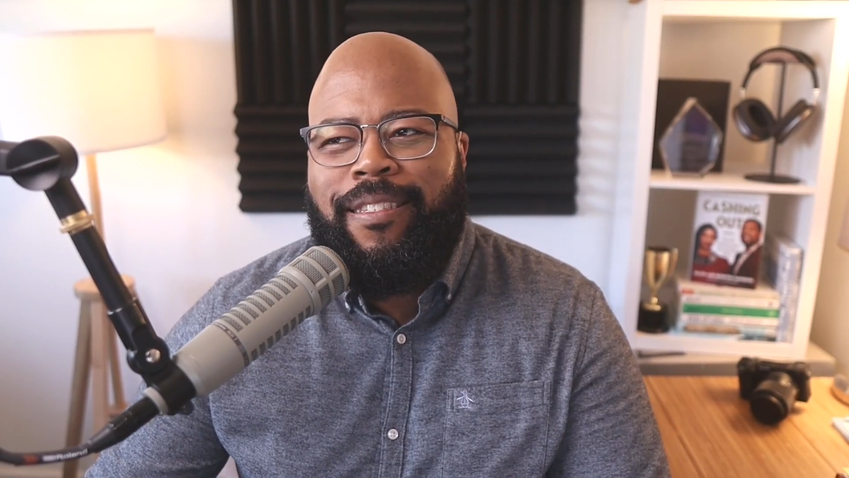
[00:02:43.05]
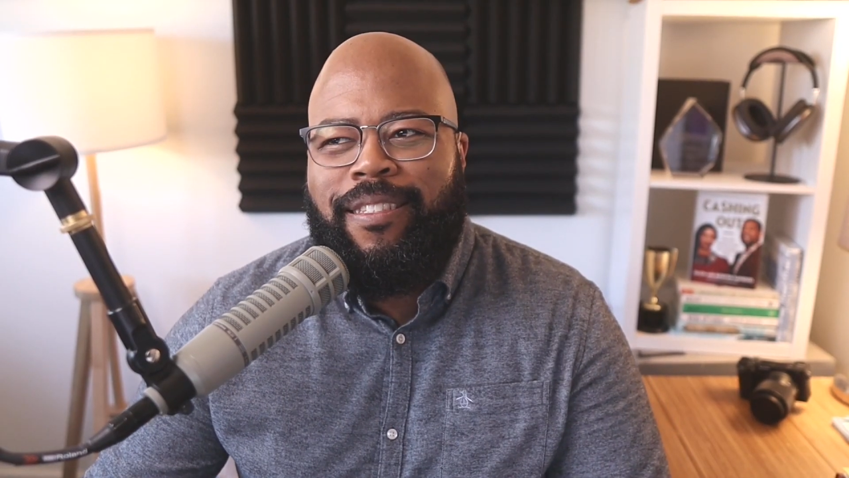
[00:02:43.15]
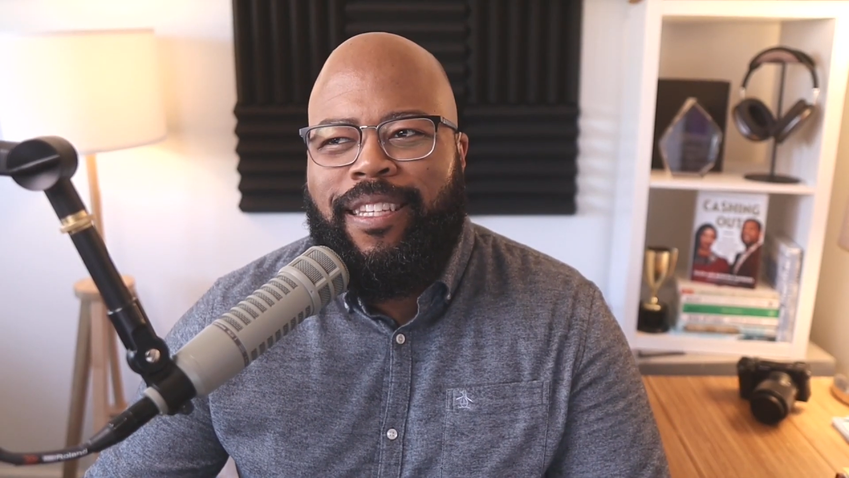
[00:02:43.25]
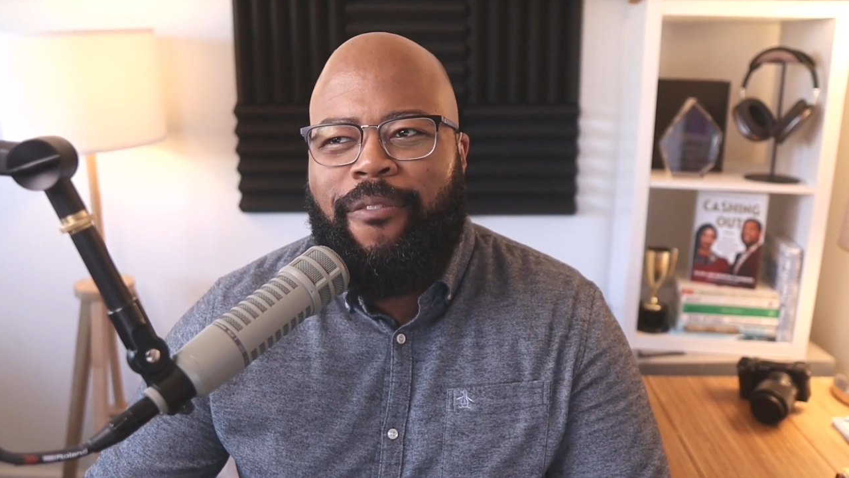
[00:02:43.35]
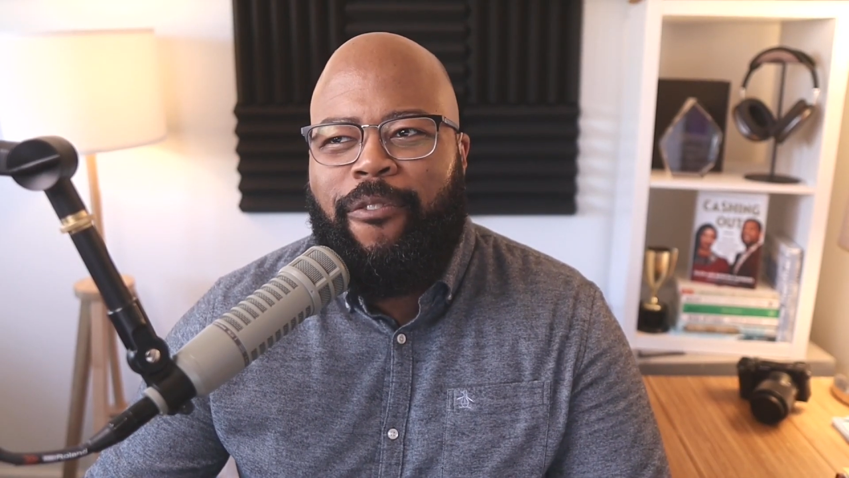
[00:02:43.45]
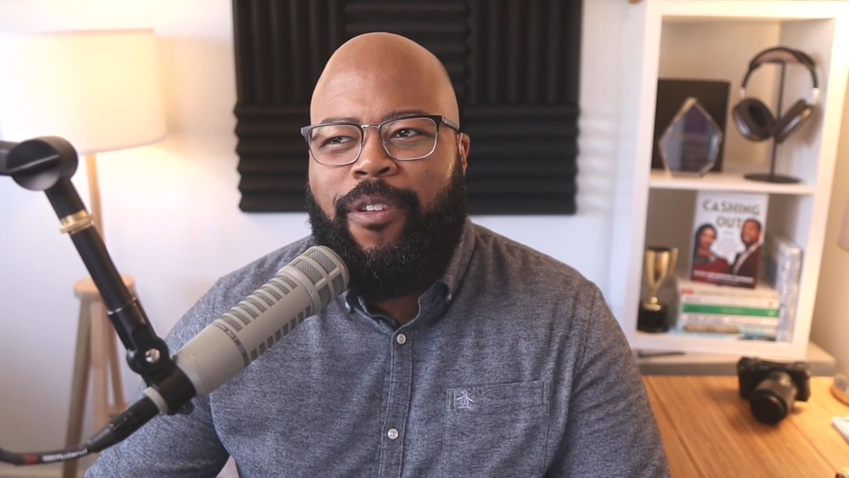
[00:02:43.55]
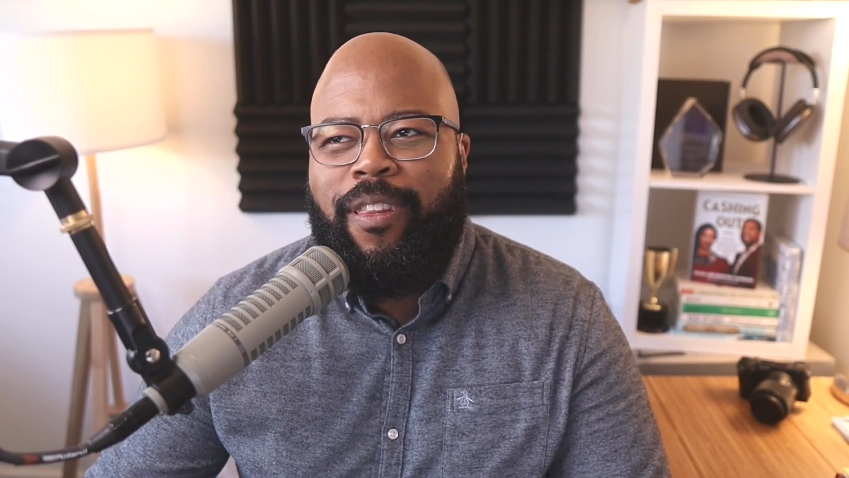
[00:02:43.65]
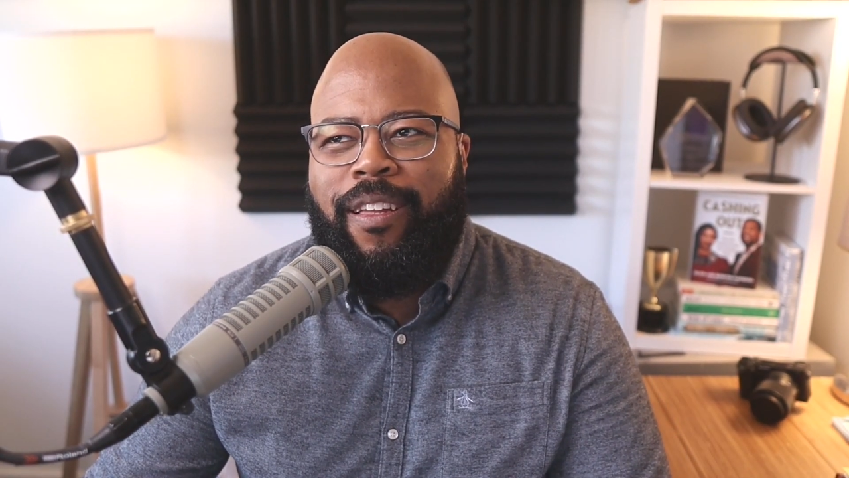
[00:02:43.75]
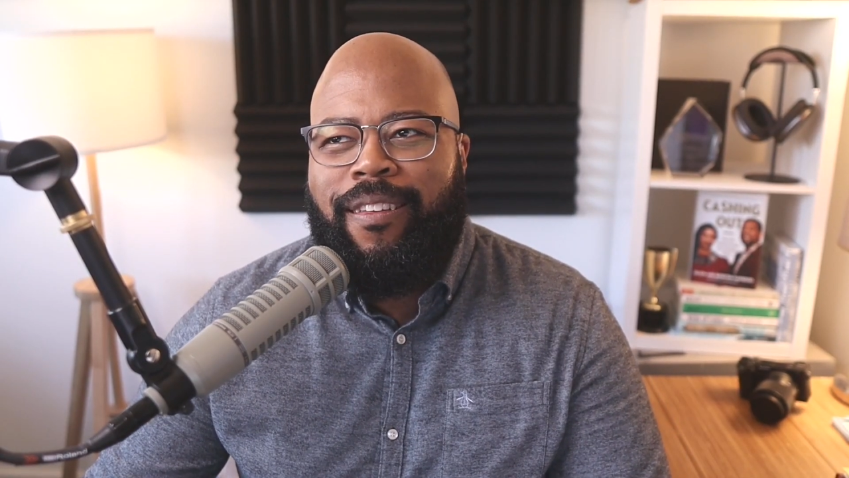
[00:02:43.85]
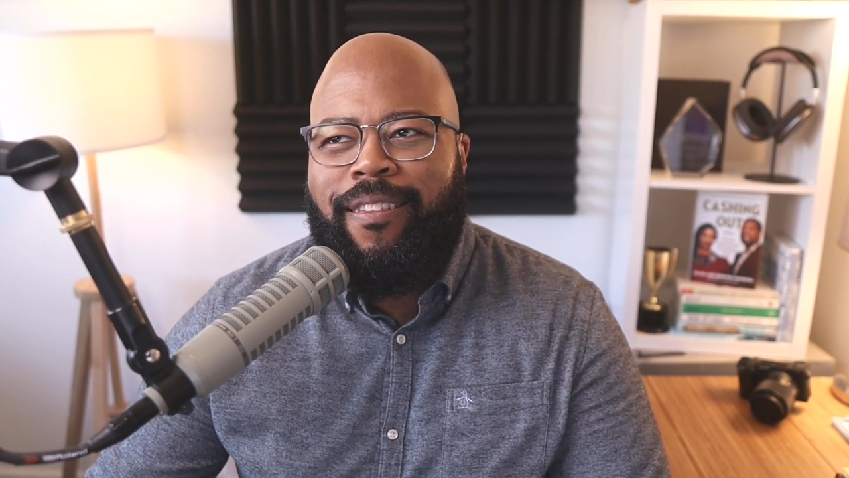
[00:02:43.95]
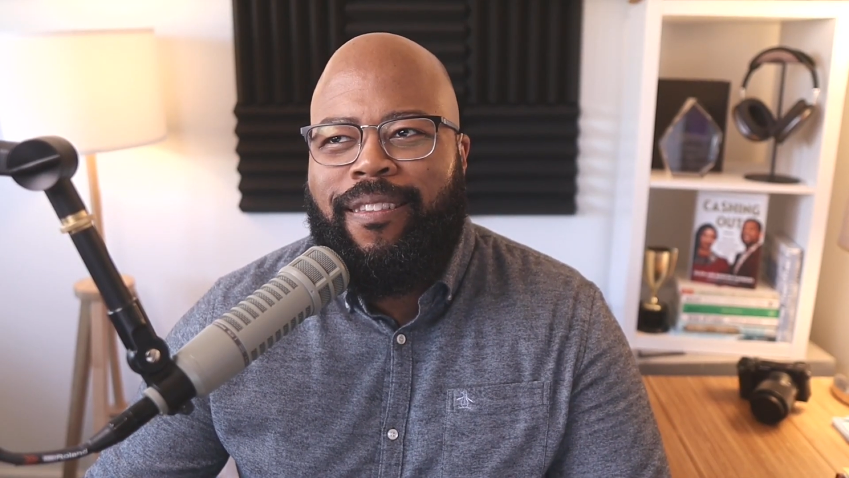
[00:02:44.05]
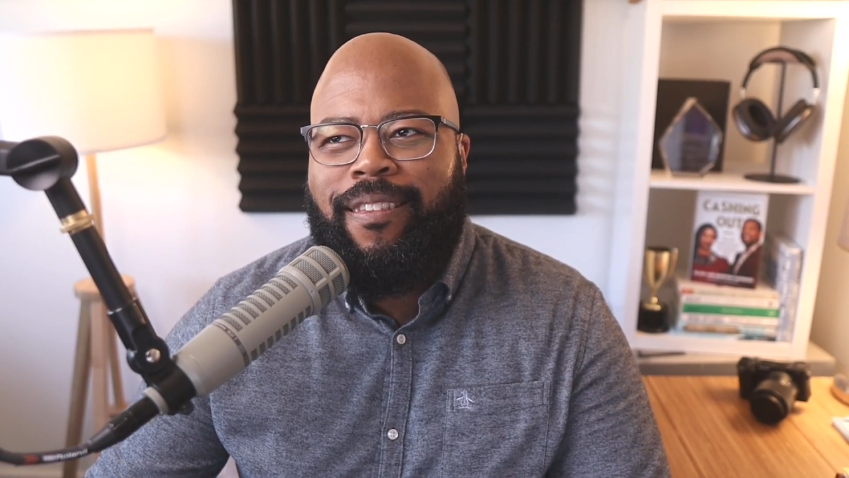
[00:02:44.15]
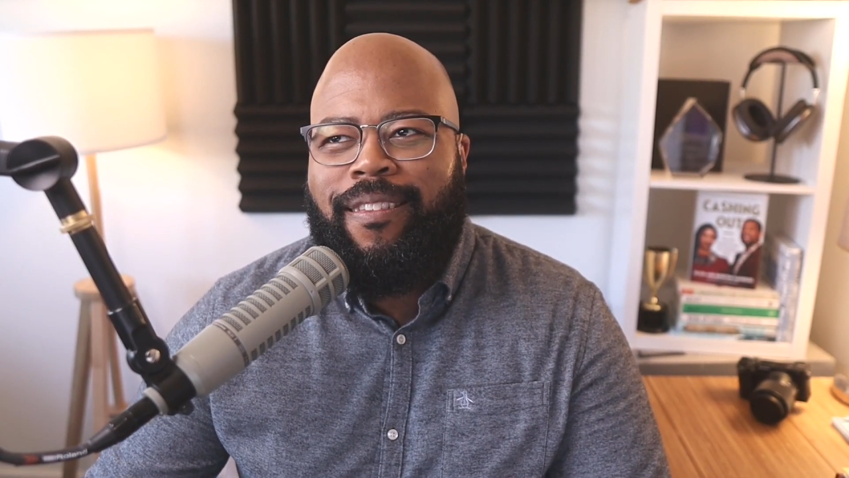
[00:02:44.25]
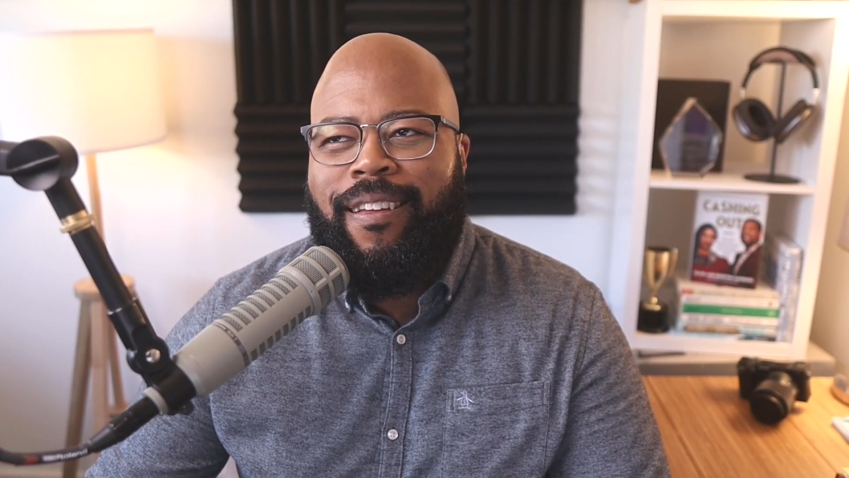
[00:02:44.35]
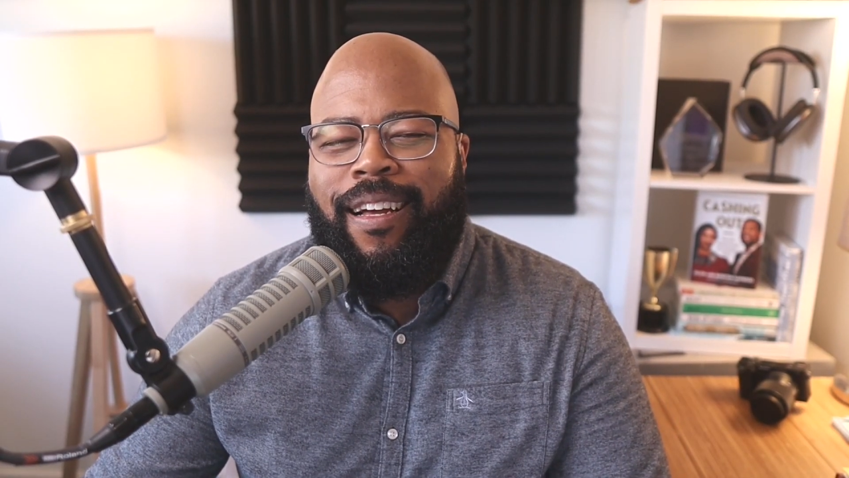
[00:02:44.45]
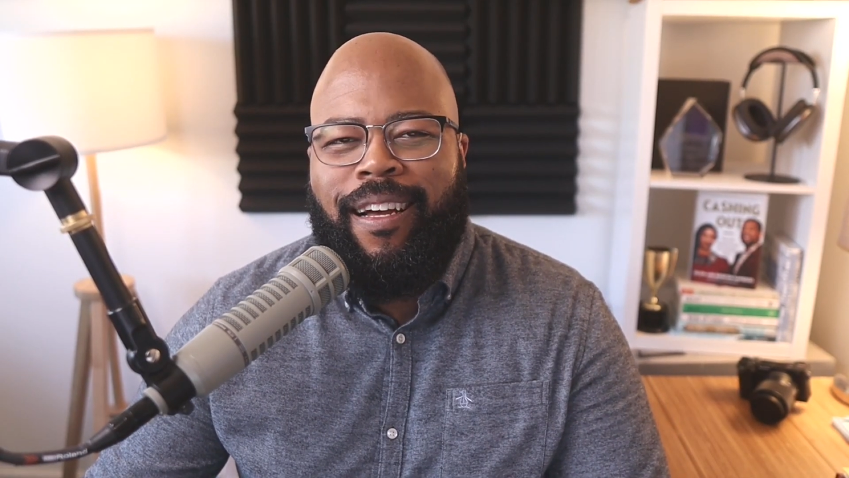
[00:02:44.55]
different than,